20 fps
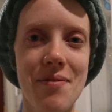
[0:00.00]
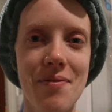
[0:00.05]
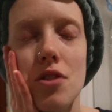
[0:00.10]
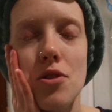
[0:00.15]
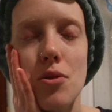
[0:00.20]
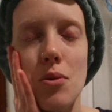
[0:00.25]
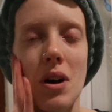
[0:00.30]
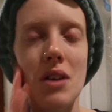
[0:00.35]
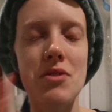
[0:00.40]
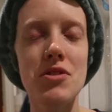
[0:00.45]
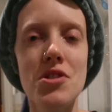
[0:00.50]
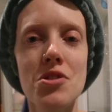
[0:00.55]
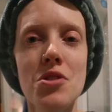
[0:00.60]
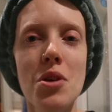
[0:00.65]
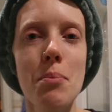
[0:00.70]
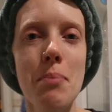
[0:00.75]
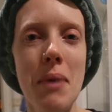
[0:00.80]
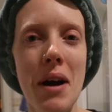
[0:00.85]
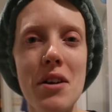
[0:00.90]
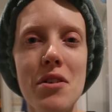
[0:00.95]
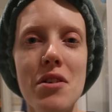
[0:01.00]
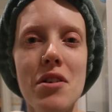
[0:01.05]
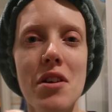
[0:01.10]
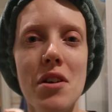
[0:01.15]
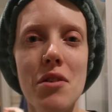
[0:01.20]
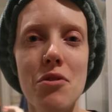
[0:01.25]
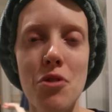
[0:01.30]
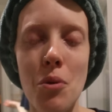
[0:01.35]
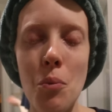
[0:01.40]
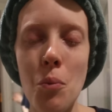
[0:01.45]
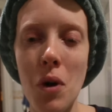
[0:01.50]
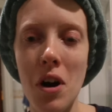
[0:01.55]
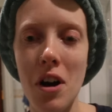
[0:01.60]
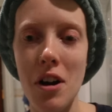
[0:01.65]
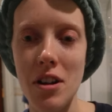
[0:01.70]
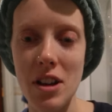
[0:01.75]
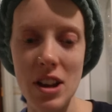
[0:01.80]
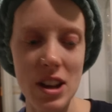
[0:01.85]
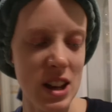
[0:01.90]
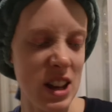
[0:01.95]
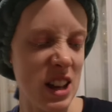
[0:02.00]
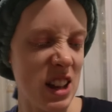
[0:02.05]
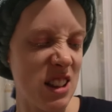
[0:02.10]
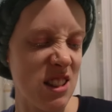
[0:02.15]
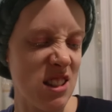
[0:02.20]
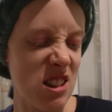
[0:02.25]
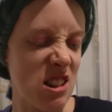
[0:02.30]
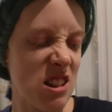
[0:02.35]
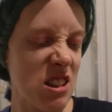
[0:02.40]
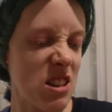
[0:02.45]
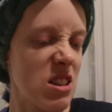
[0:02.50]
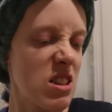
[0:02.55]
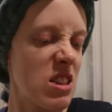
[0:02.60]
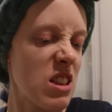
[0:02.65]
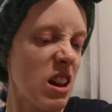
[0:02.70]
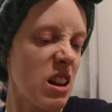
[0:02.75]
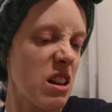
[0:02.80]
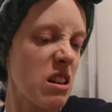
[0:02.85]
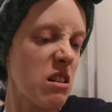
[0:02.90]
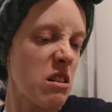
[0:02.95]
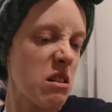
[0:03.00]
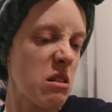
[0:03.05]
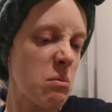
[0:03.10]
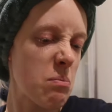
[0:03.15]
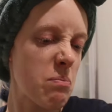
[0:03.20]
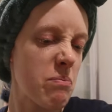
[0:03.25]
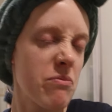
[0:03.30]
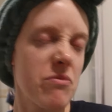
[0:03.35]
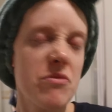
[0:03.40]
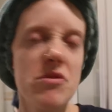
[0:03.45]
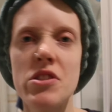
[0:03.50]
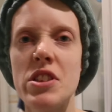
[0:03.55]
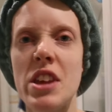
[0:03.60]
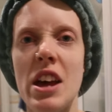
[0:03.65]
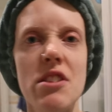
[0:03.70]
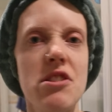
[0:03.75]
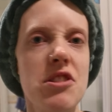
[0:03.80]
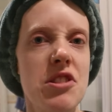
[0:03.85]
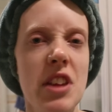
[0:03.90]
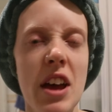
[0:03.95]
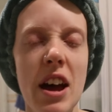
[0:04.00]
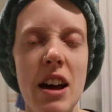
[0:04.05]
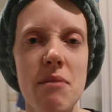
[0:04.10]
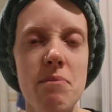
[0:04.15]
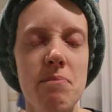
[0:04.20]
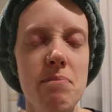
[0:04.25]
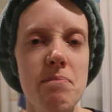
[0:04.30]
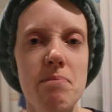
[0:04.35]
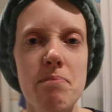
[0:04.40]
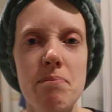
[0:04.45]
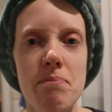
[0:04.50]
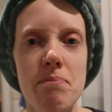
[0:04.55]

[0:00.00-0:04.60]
So I've just got back from work. It's like 10 to 10